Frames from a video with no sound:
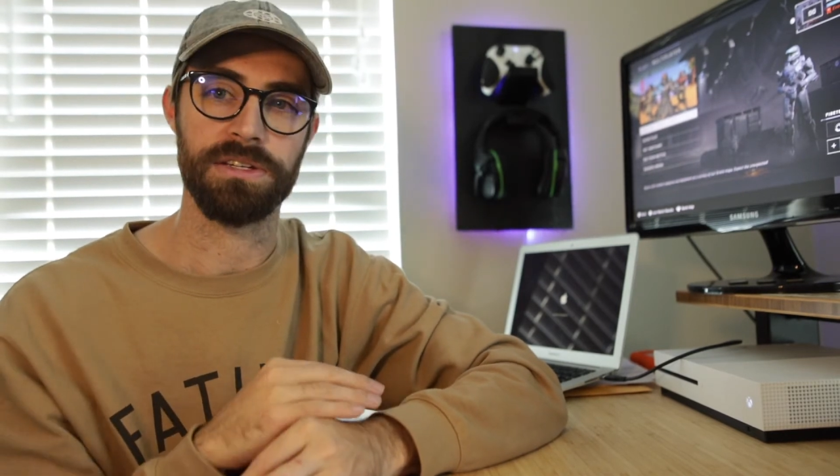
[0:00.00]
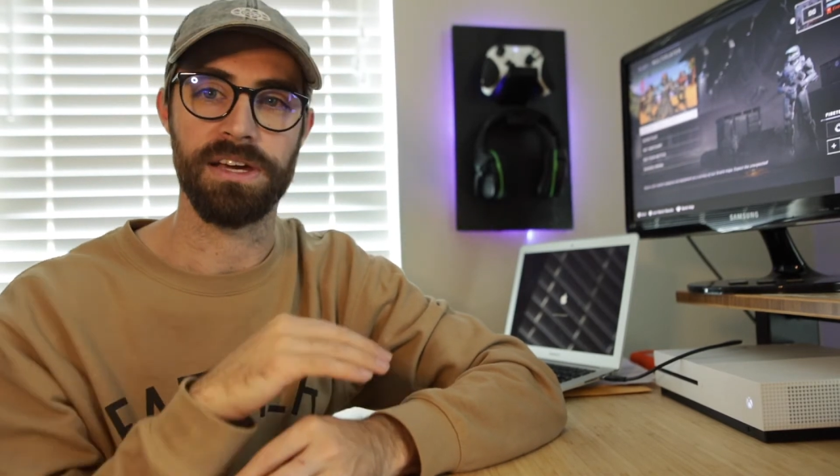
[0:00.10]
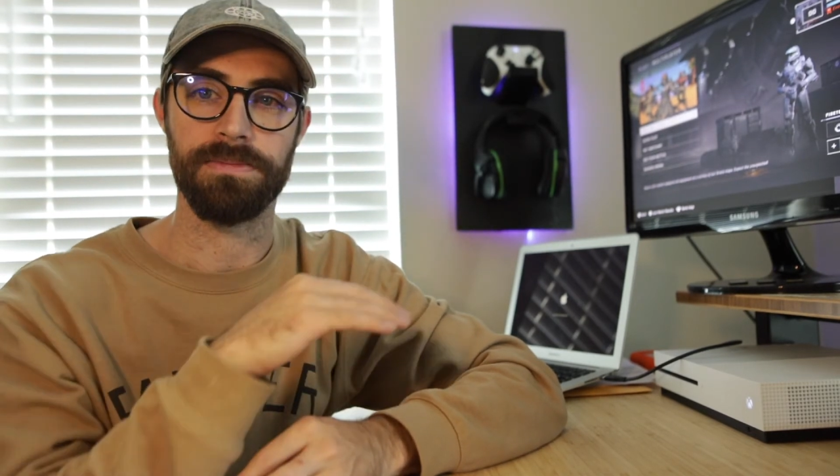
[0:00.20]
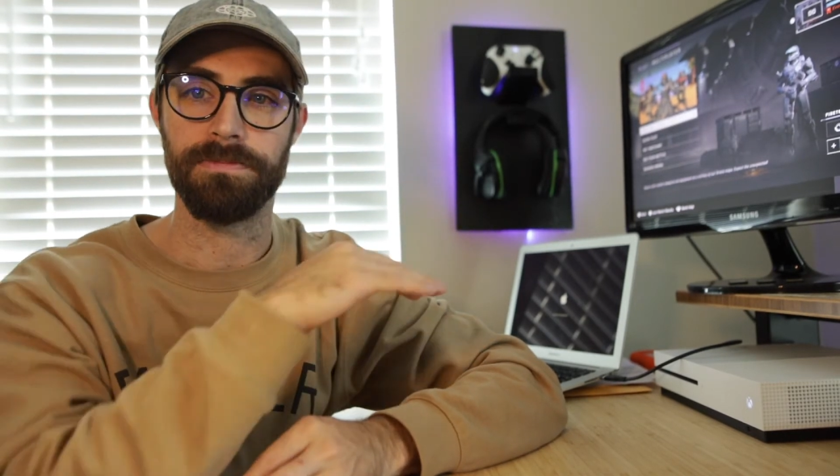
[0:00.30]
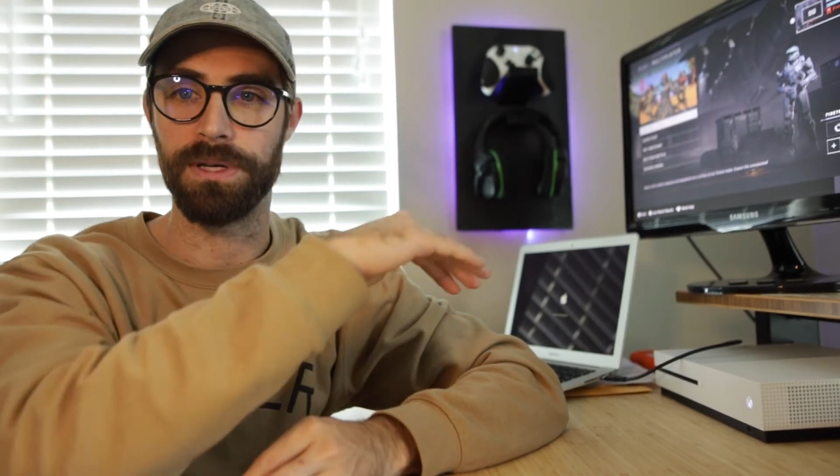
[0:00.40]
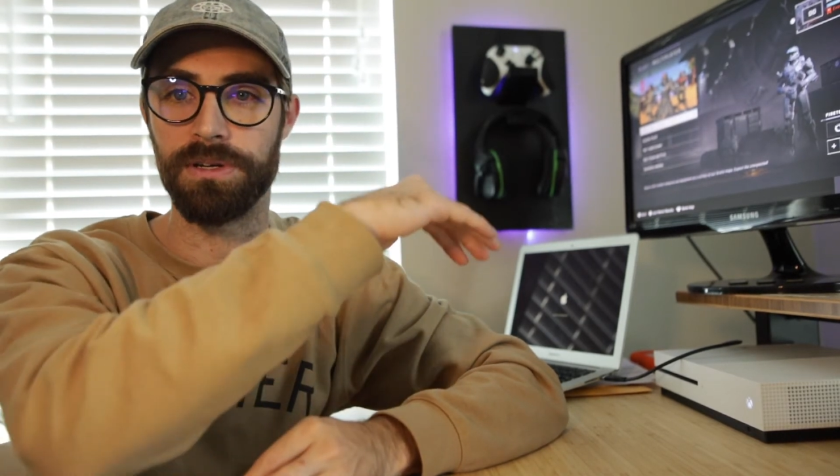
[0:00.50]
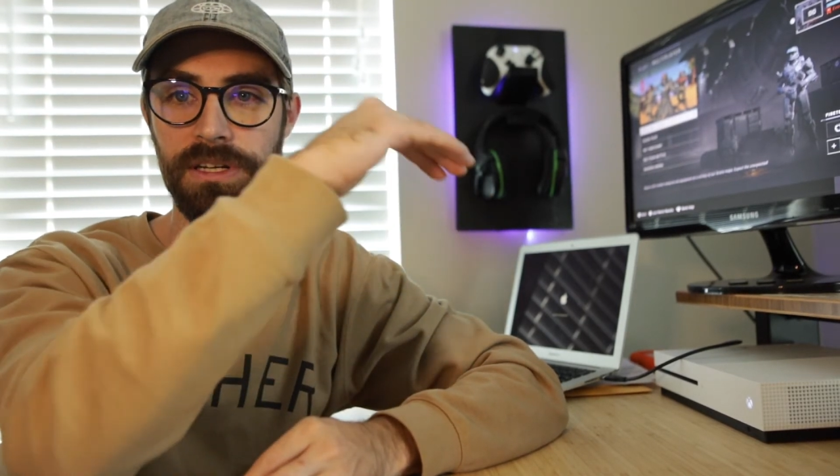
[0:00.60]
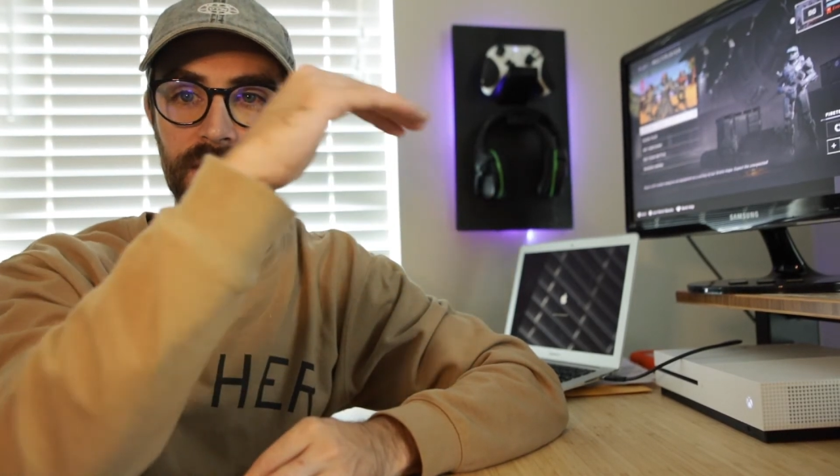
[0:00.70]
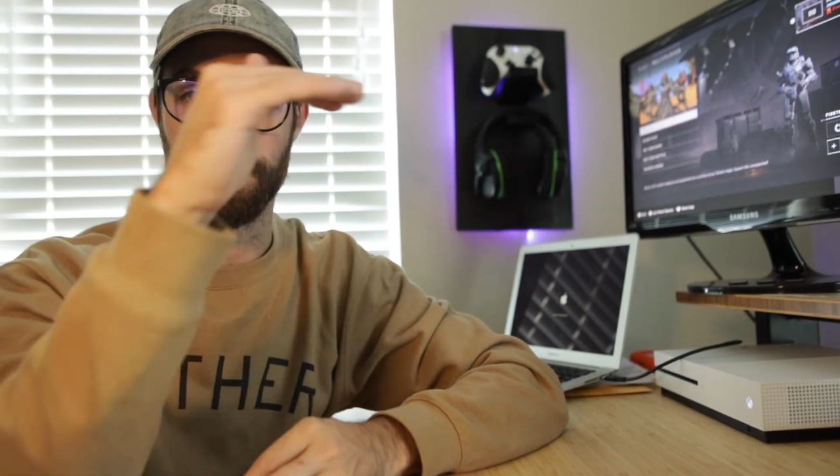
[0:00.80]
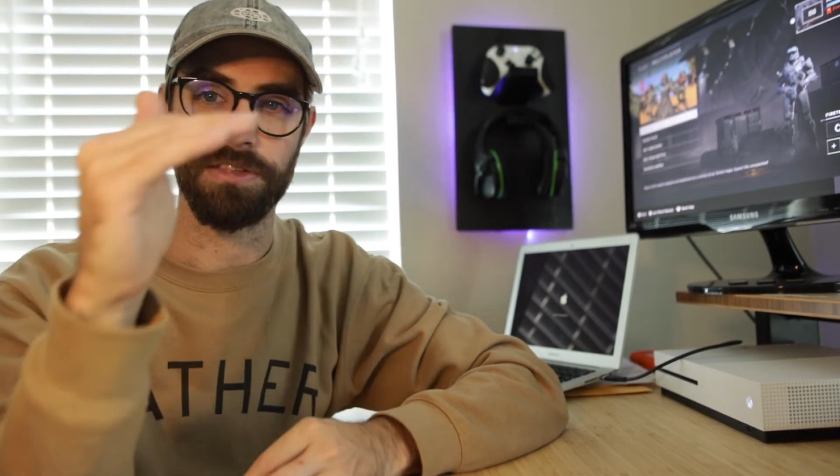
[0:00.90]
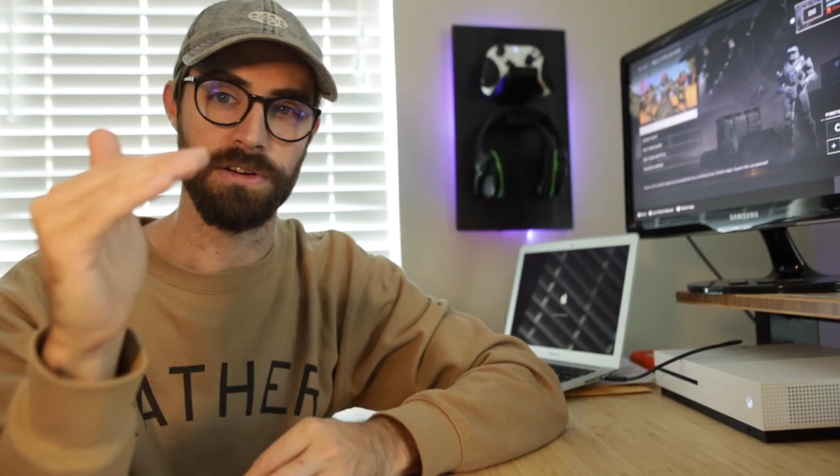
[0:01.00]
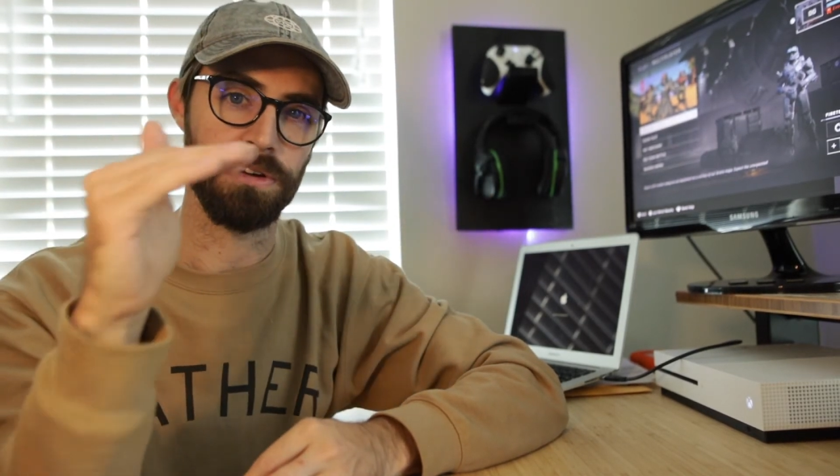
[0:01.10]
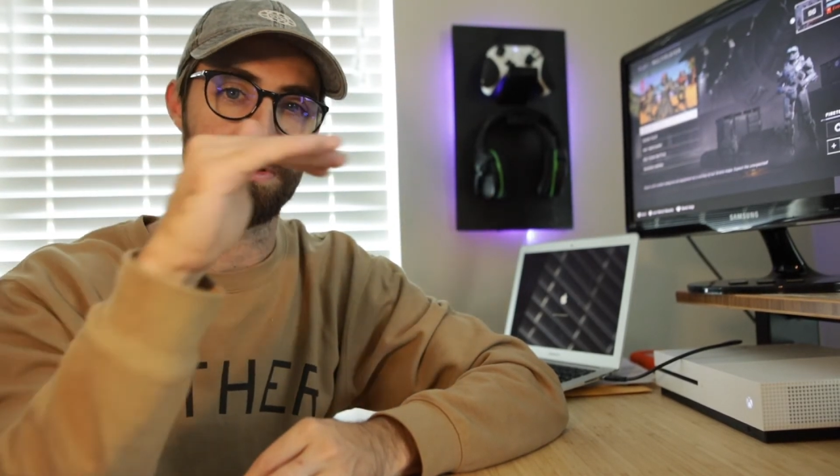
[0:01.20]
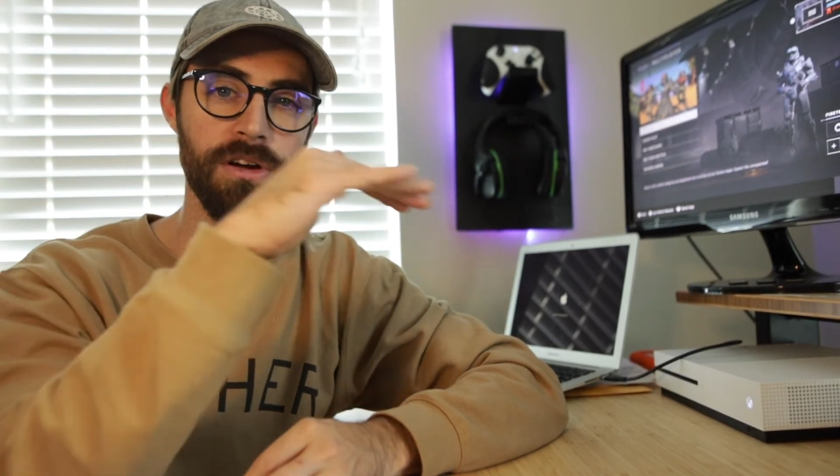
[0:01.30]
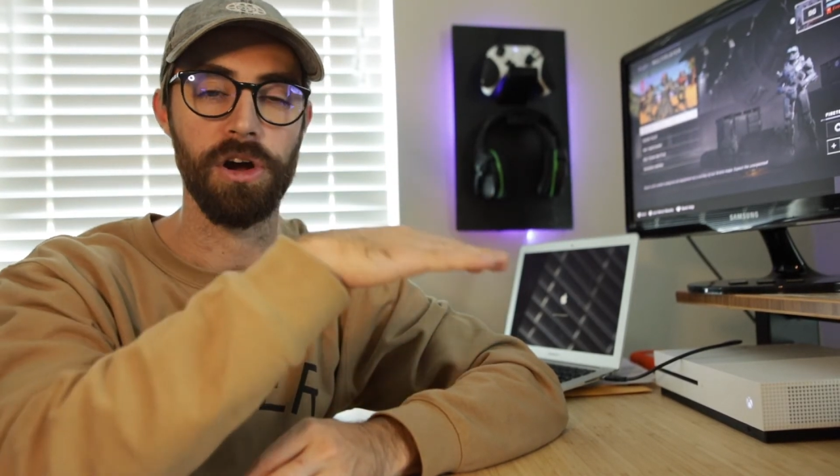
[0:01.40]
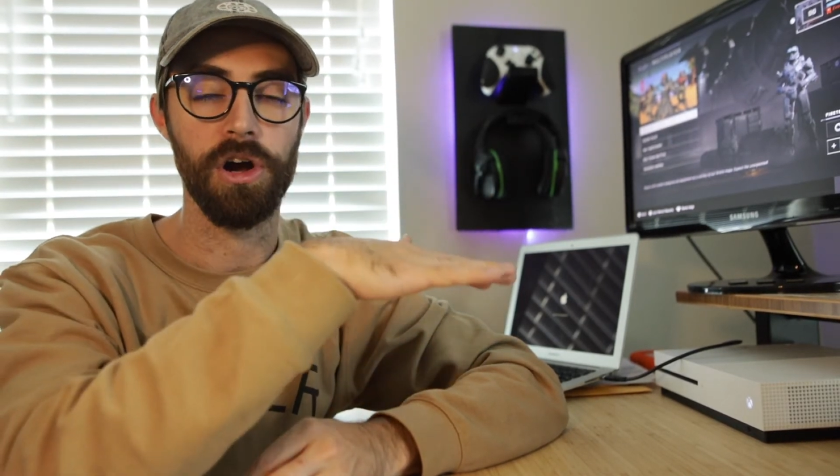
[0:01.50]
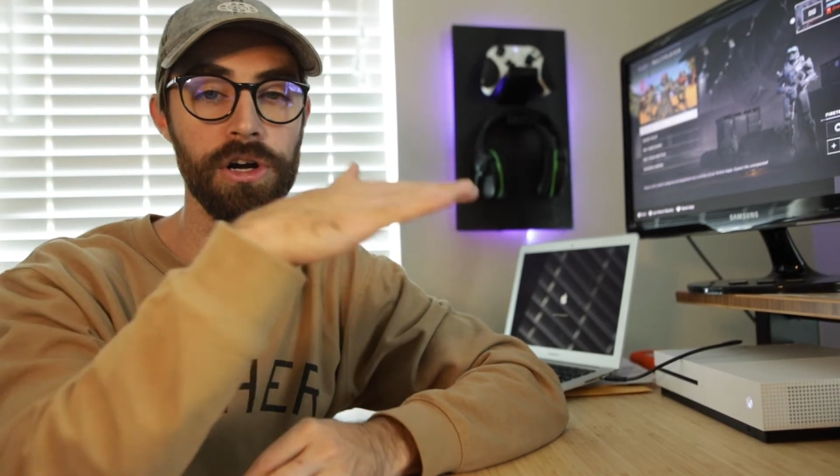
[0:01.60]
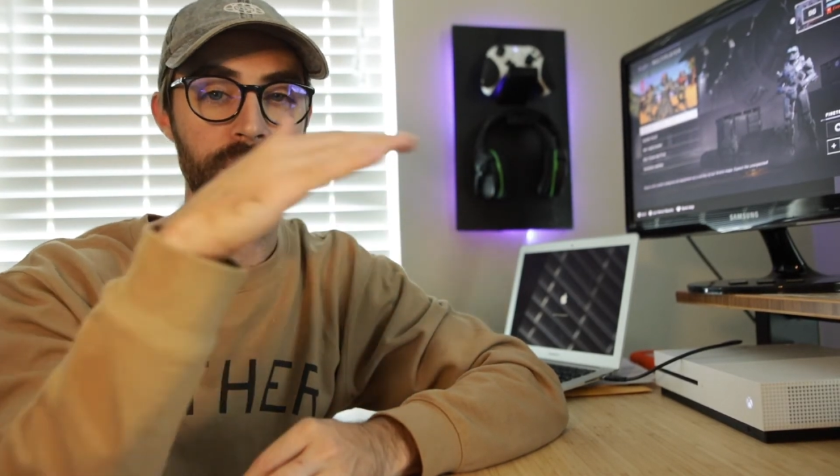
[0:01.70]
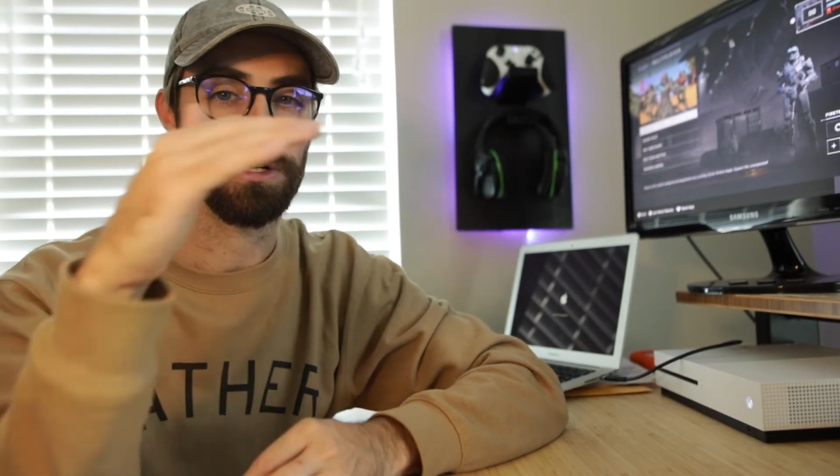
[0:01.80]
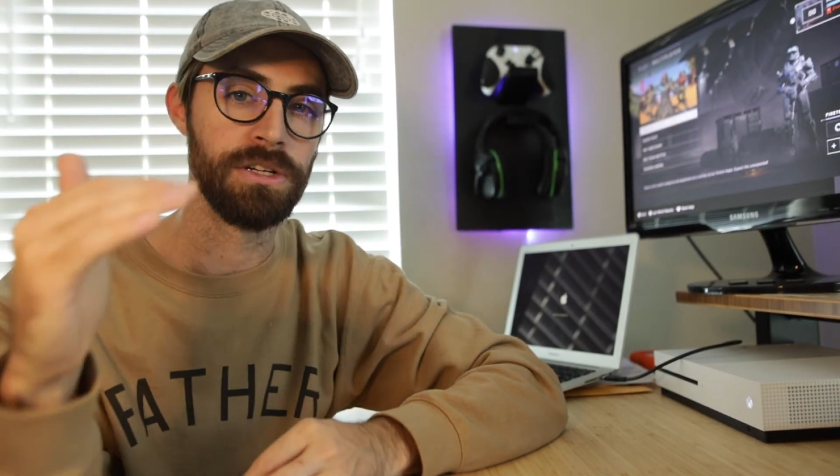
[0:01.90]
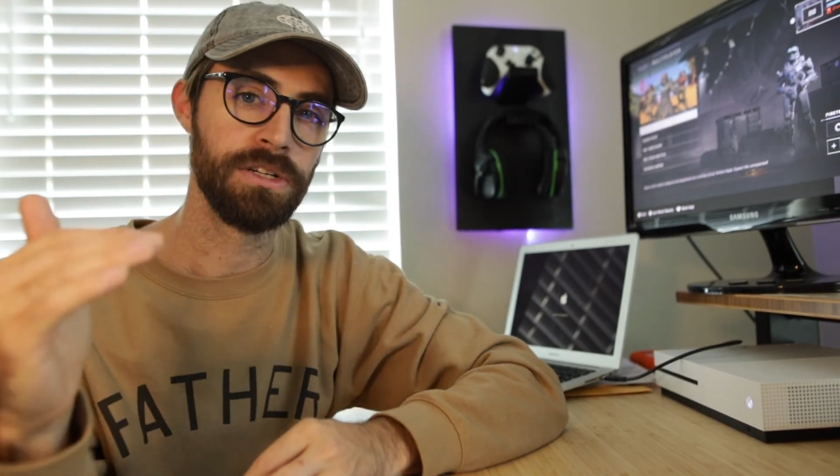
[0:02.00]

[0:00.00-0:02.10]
like build another arc